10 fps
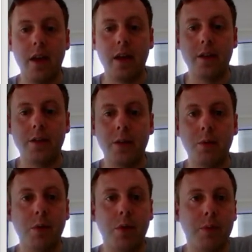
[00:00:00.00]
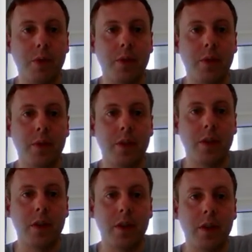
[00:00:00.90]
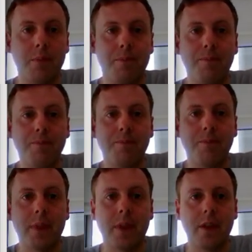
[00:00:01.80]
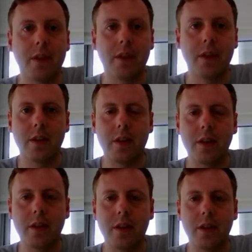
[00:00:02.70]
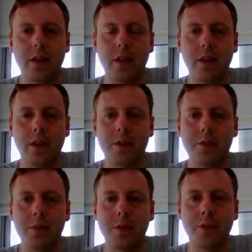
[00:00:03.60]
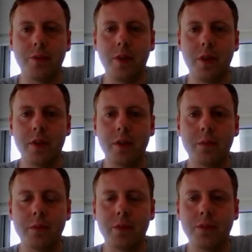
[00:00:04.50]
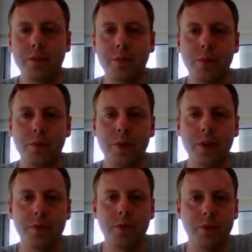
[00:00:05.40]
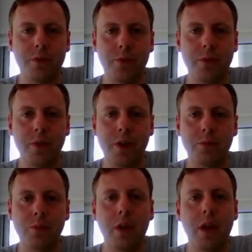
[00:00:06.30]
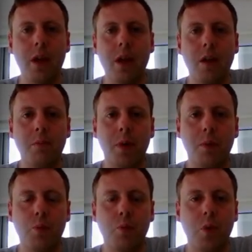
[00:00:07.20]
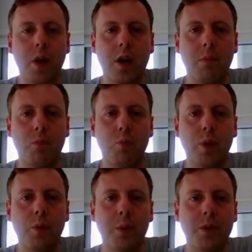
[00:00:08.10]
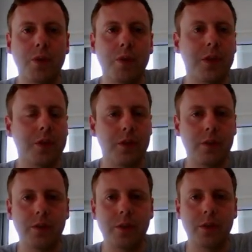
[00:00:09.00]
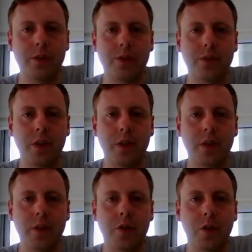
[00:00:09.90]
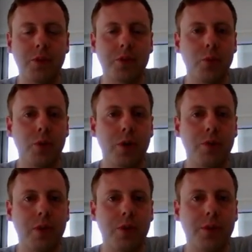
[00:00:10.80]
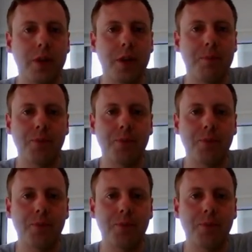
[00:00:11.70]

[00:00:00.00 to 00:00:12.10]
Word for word: And indeed, we won't bother unzipping the file either, because we already have the software available. But what we do need to do is copy some audio files there.